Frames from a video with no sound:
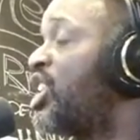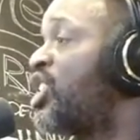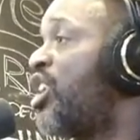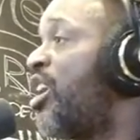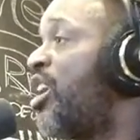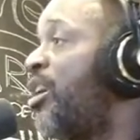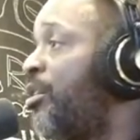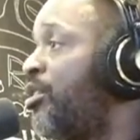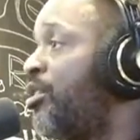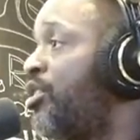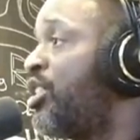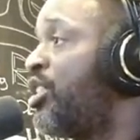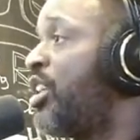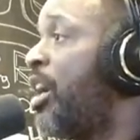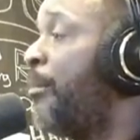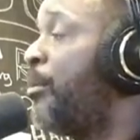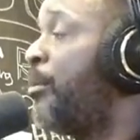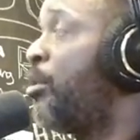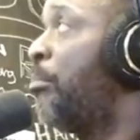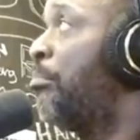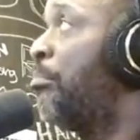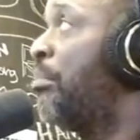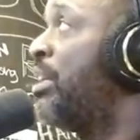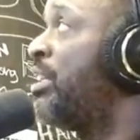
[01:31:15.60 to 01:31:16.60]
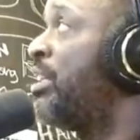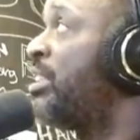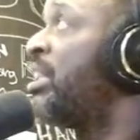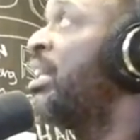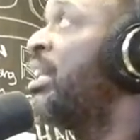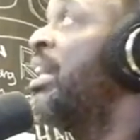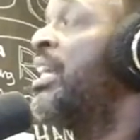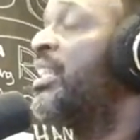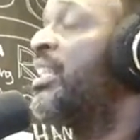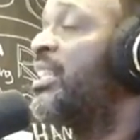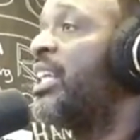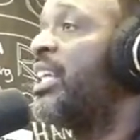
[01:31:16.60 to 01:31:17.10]
George W. Bush
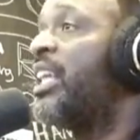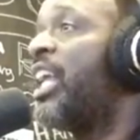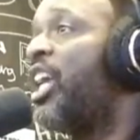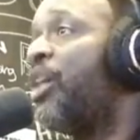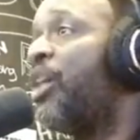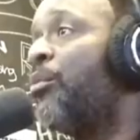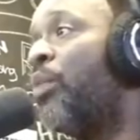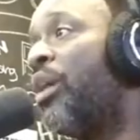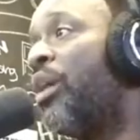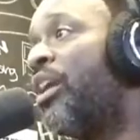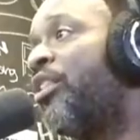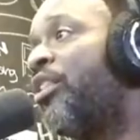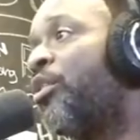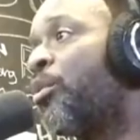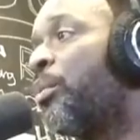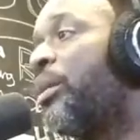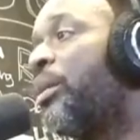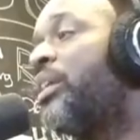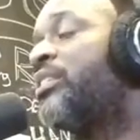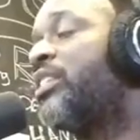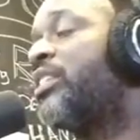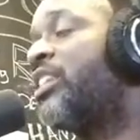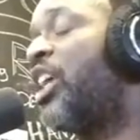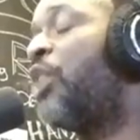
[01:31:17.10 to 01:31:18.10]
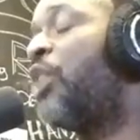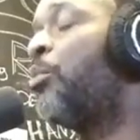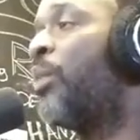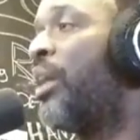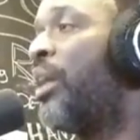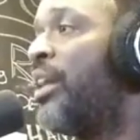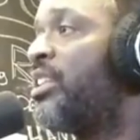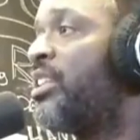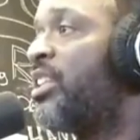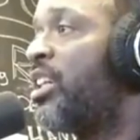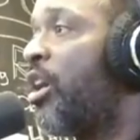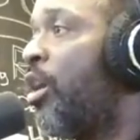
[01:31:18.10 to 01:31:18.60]
said that one of the reasons he
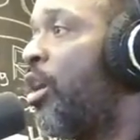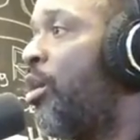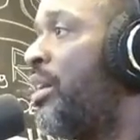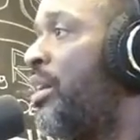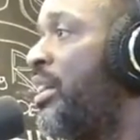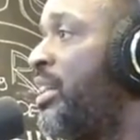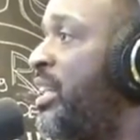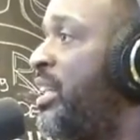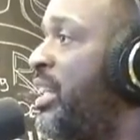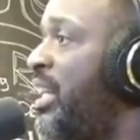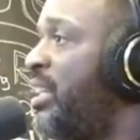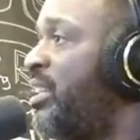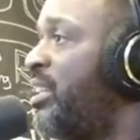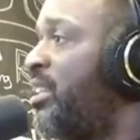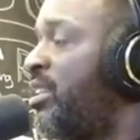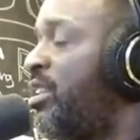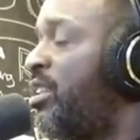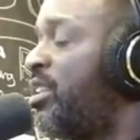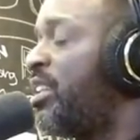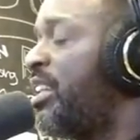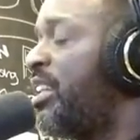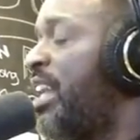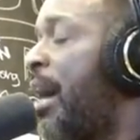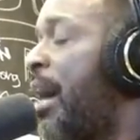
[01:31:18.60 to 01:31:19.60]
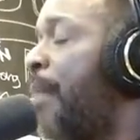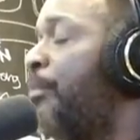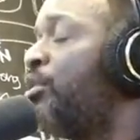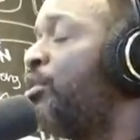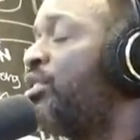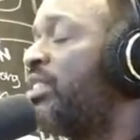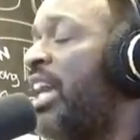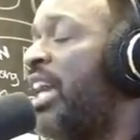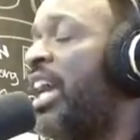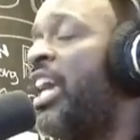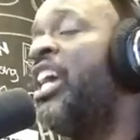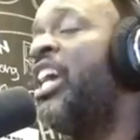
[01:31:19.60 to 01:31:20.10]
wanted to go and get Saddam
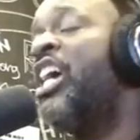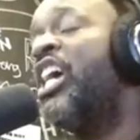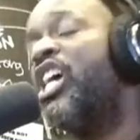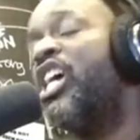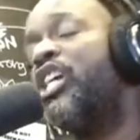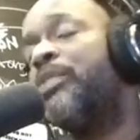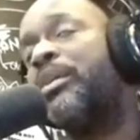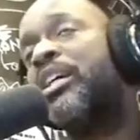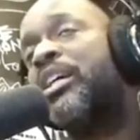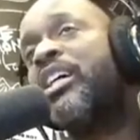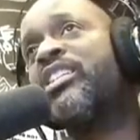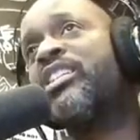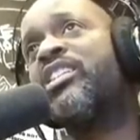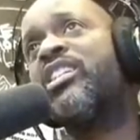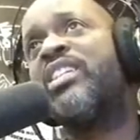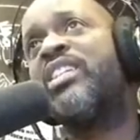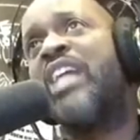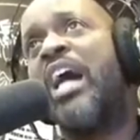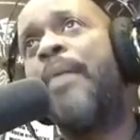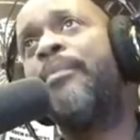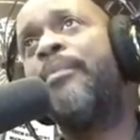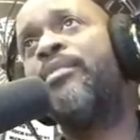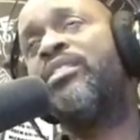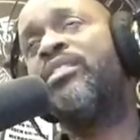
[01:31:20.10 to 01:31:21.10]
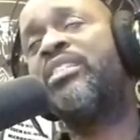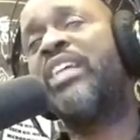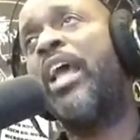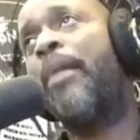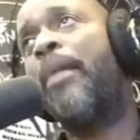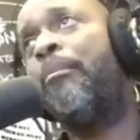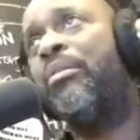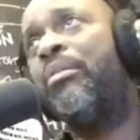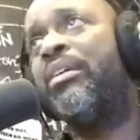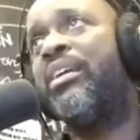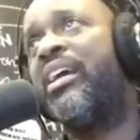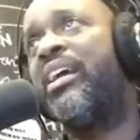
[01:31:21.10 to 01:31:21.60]
Hussein is because Saddam Hussein
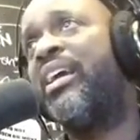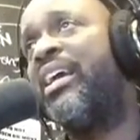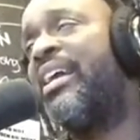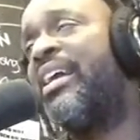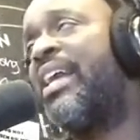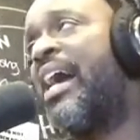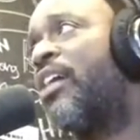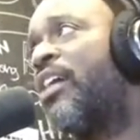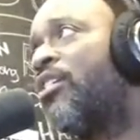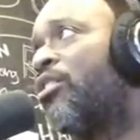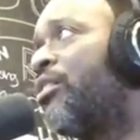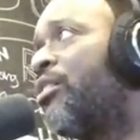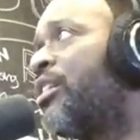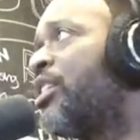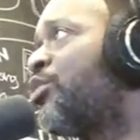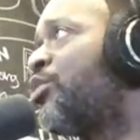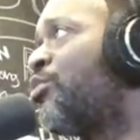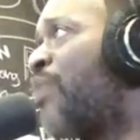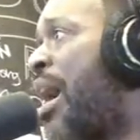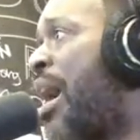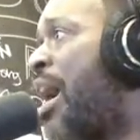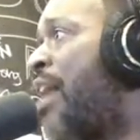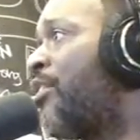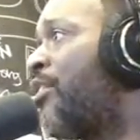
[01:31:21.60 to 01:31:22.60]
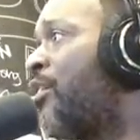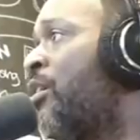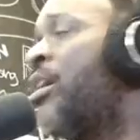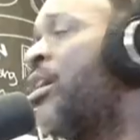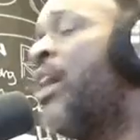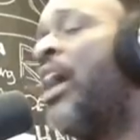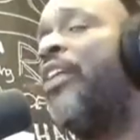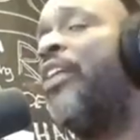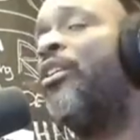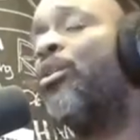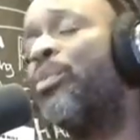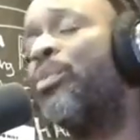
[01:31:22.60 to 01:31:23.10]
put a hit out on his father.
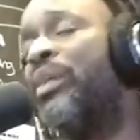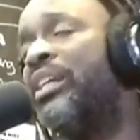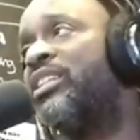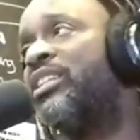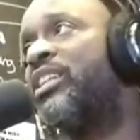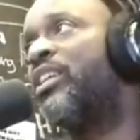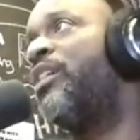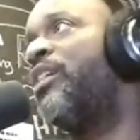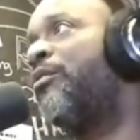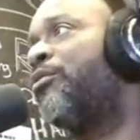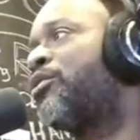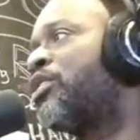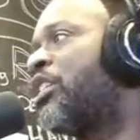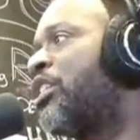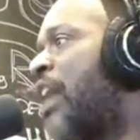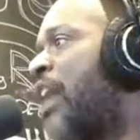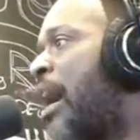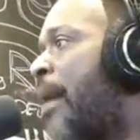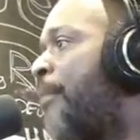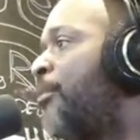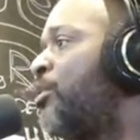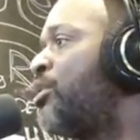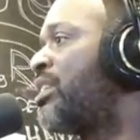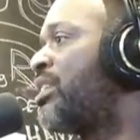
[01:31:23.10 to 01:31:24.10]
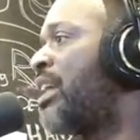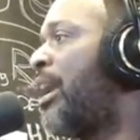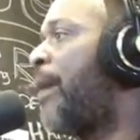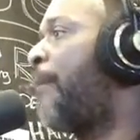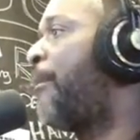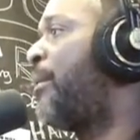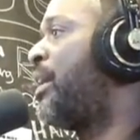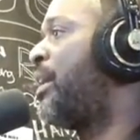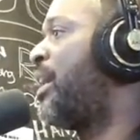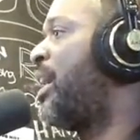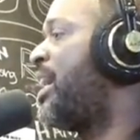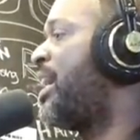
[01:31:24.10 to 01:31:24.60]
And the reason Saddam Hussein
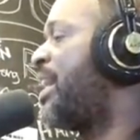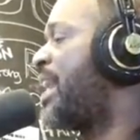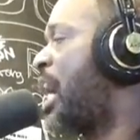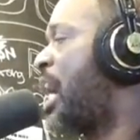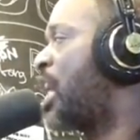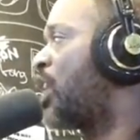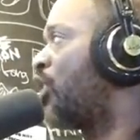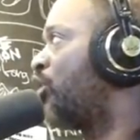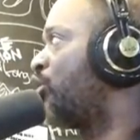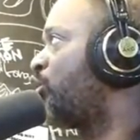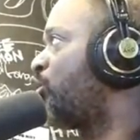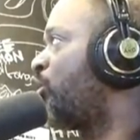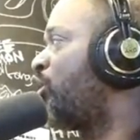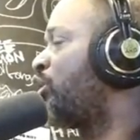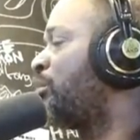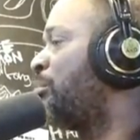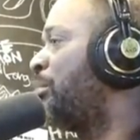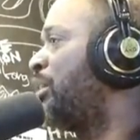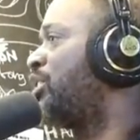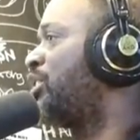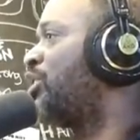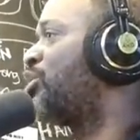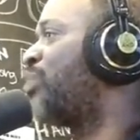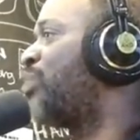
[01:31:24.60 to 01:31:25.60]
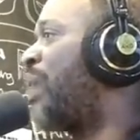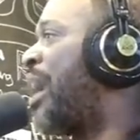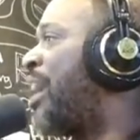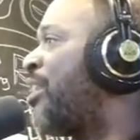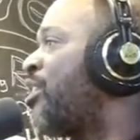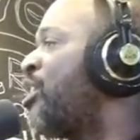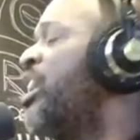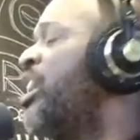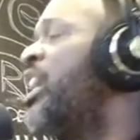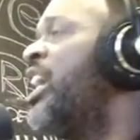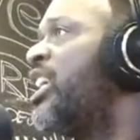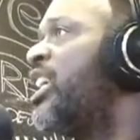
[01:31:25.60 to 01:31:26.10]
put a hit out on George Bush's
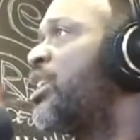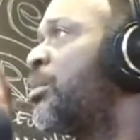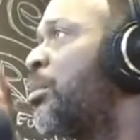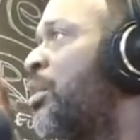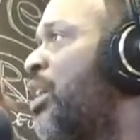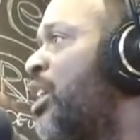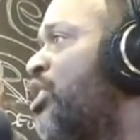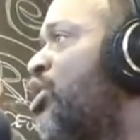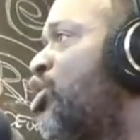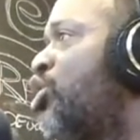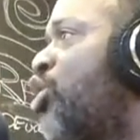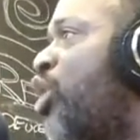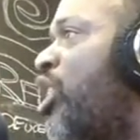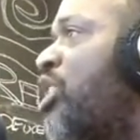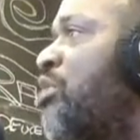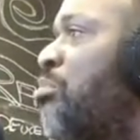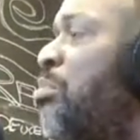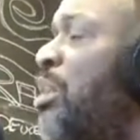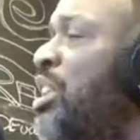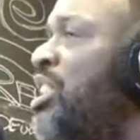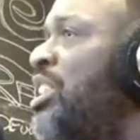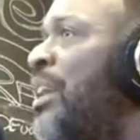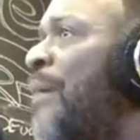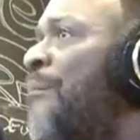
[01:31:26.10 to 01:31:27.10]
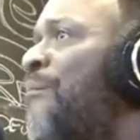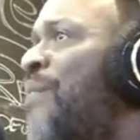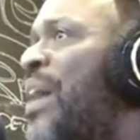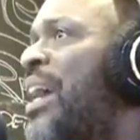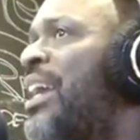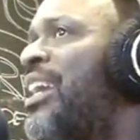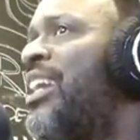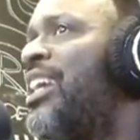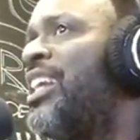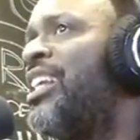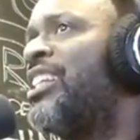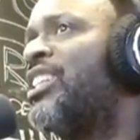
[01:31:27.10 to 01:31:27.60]
father is because George Bush
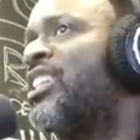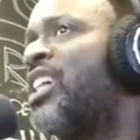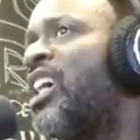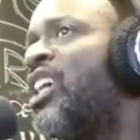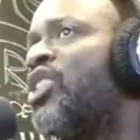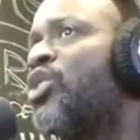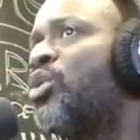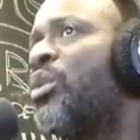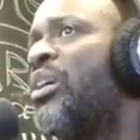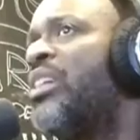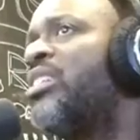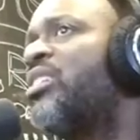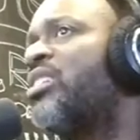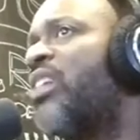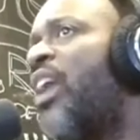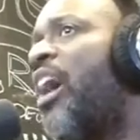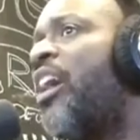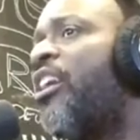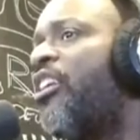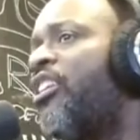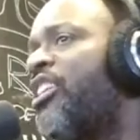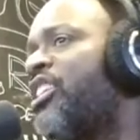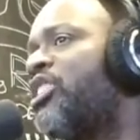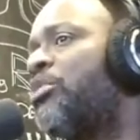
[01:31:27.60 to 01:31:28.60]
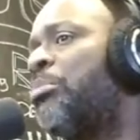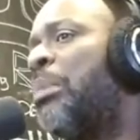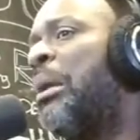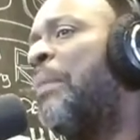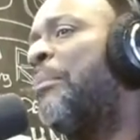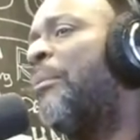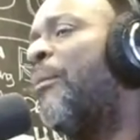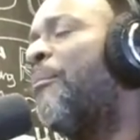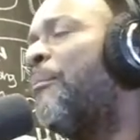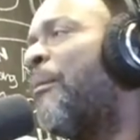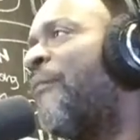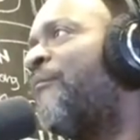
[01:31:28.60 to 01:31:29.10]
invaded his country and slaughtered his
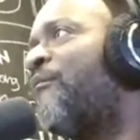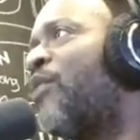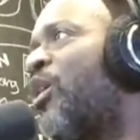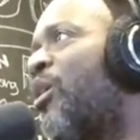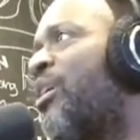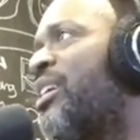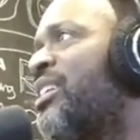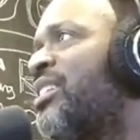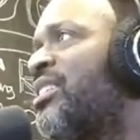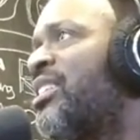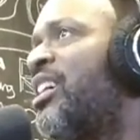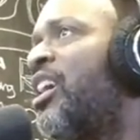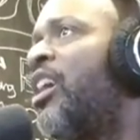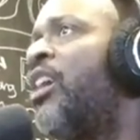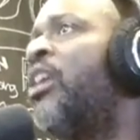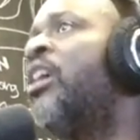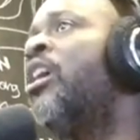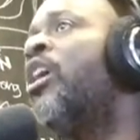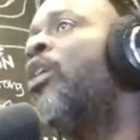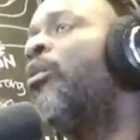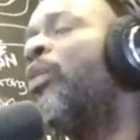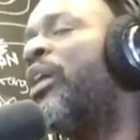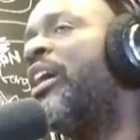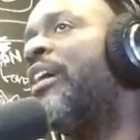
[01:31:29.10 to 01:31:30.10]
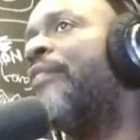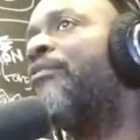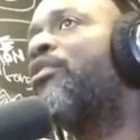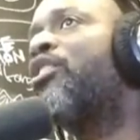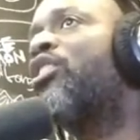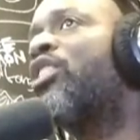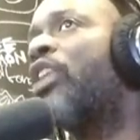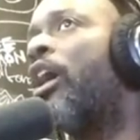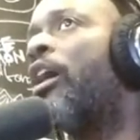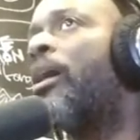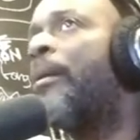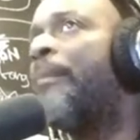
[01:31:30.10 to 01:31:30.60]
people before his son ever
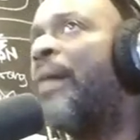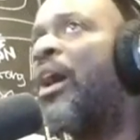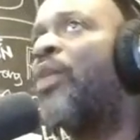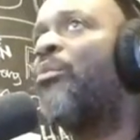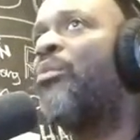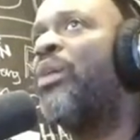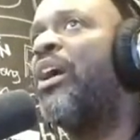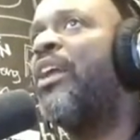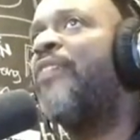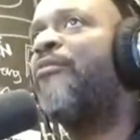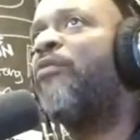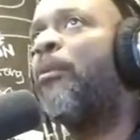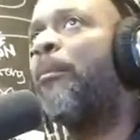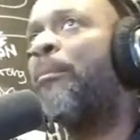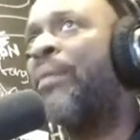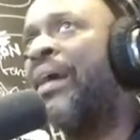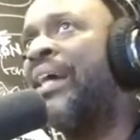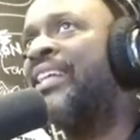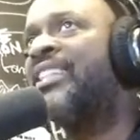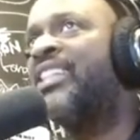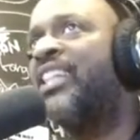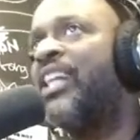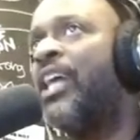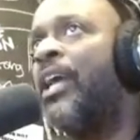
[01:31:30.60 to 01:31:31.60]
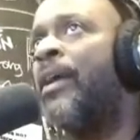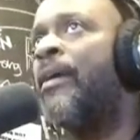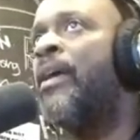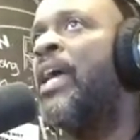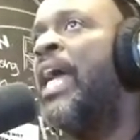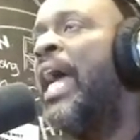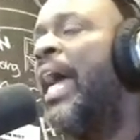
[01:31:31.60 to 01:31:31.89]
thought about running for president.